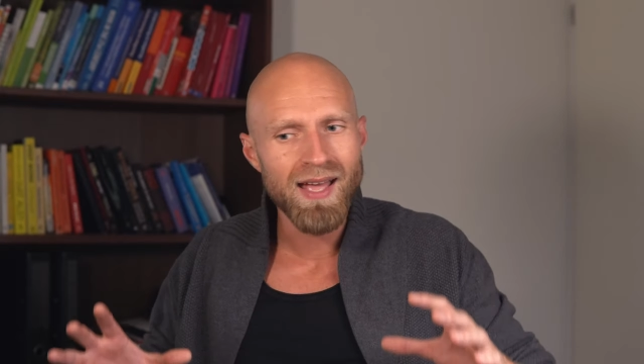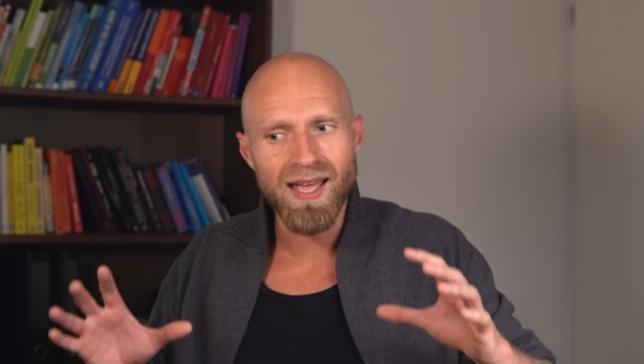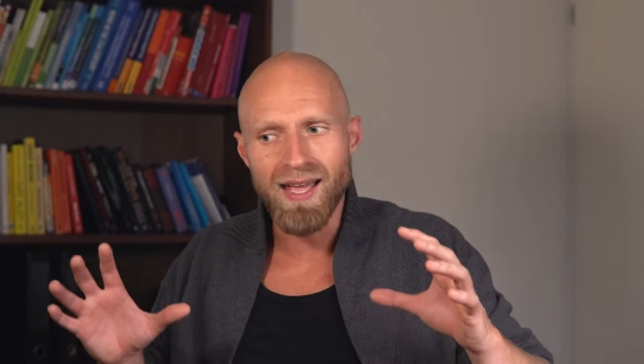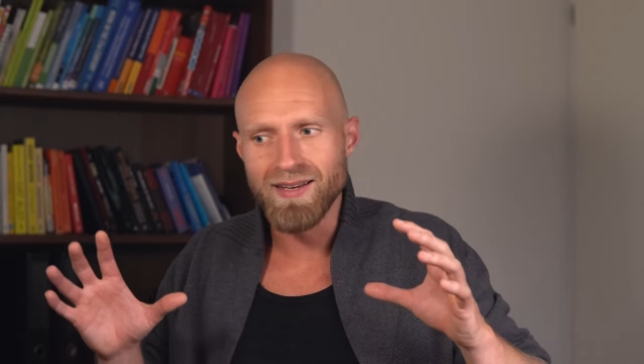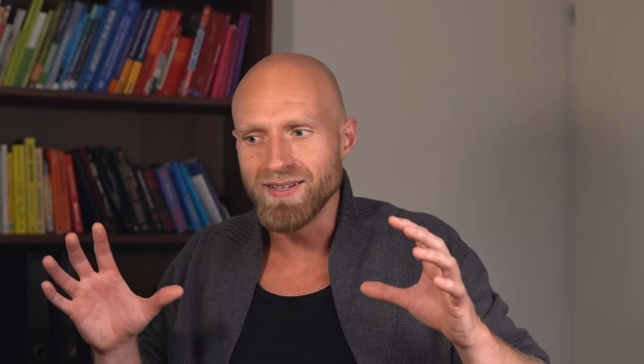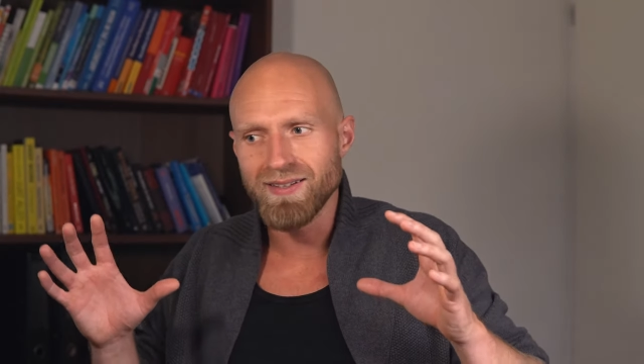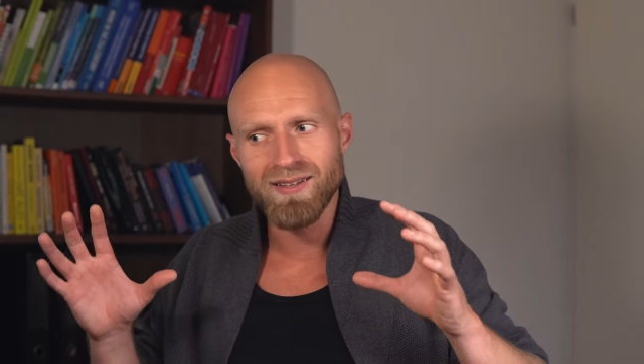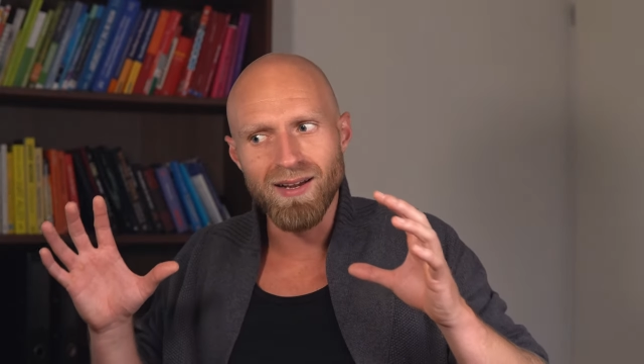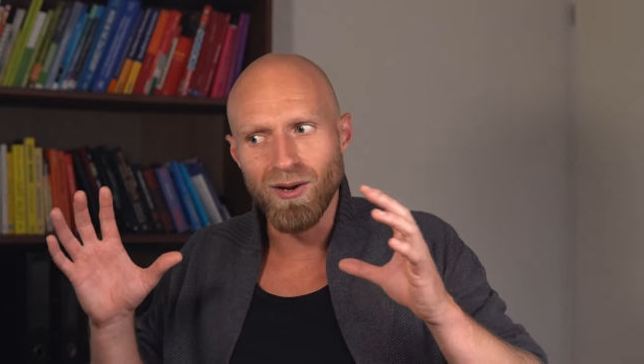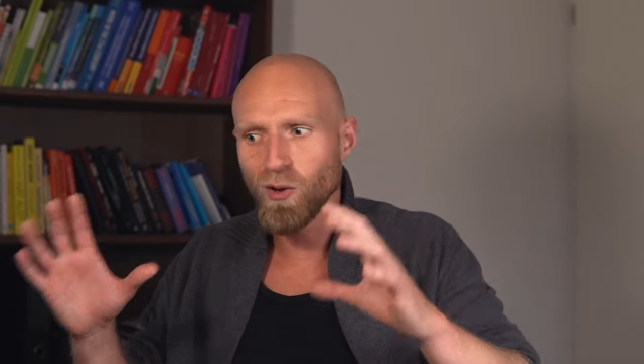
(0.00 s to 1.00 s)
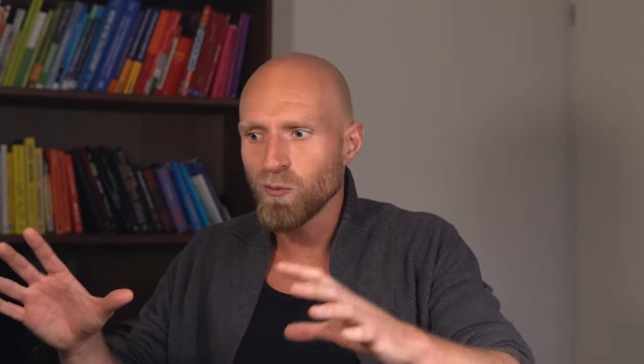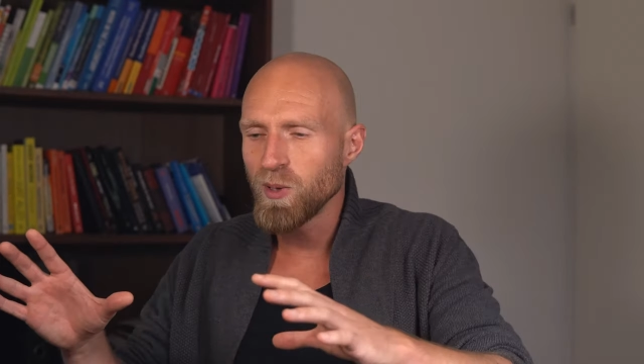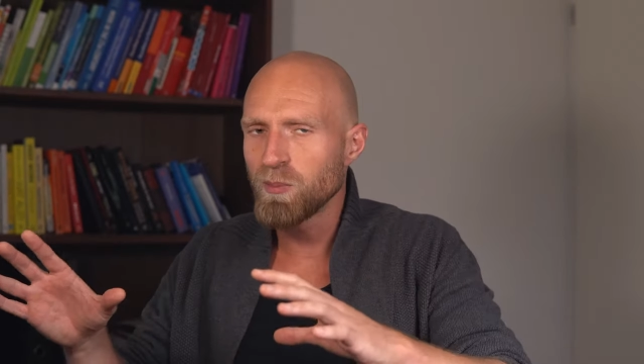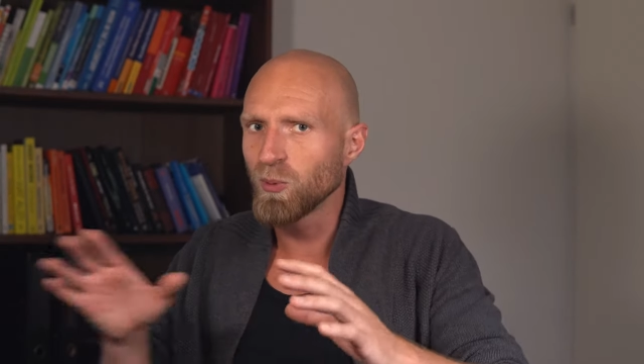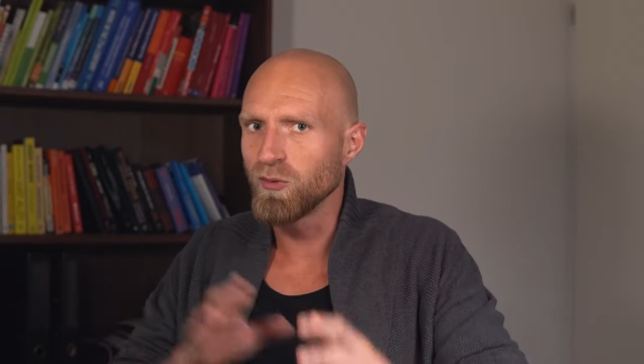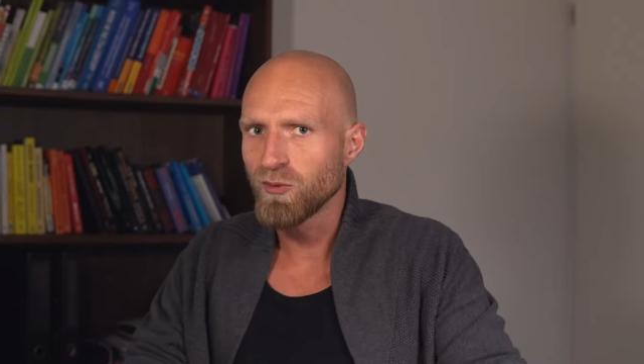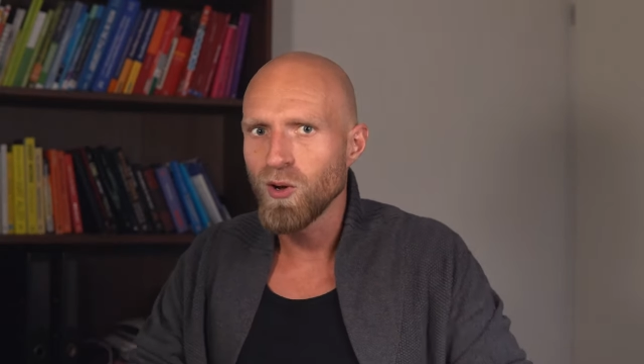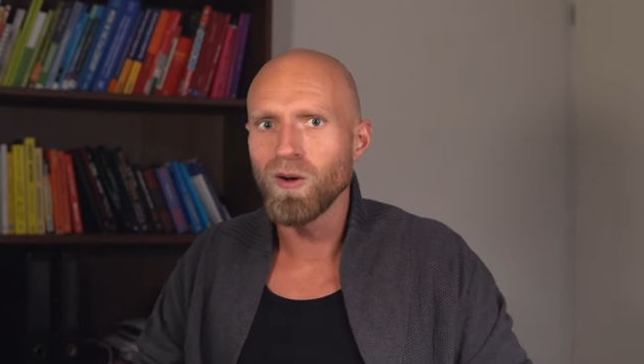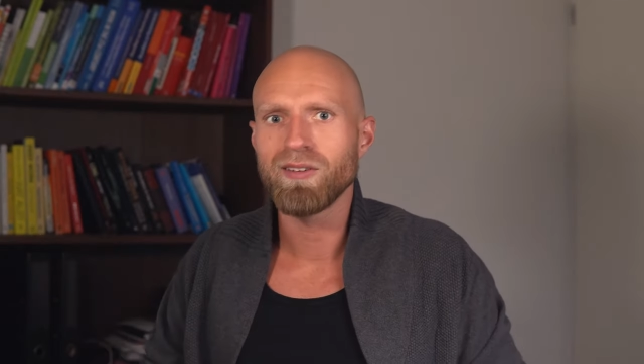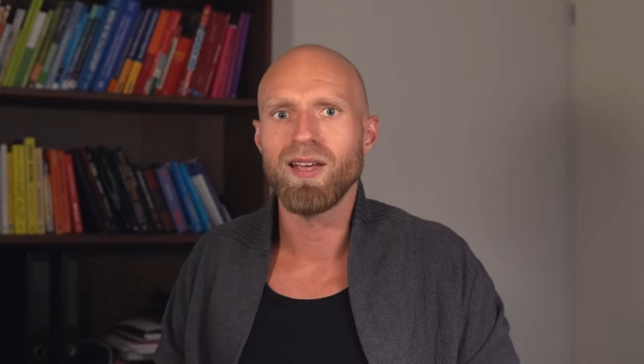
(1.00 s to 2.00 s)
And a lot of people who have
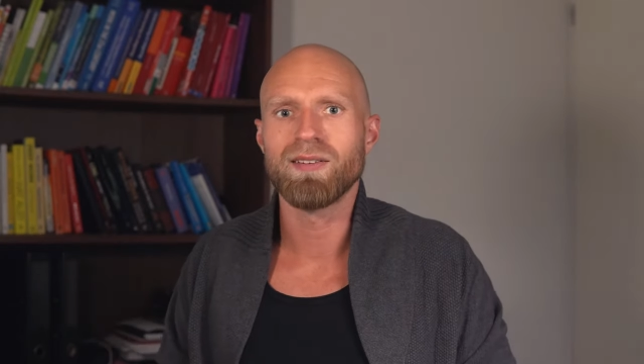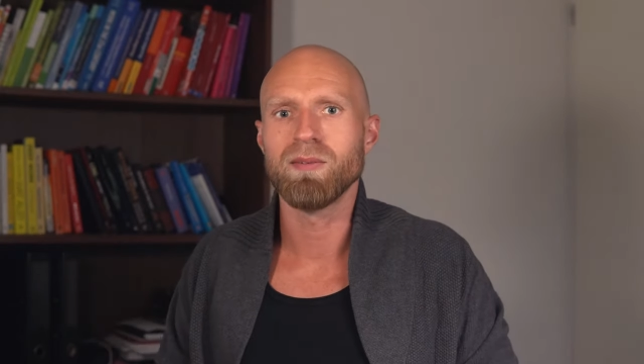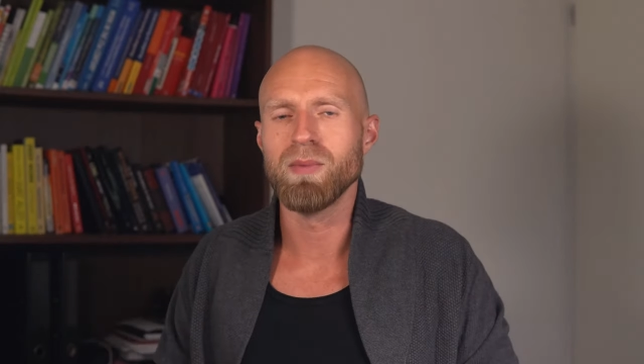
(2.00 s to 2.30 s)
contacted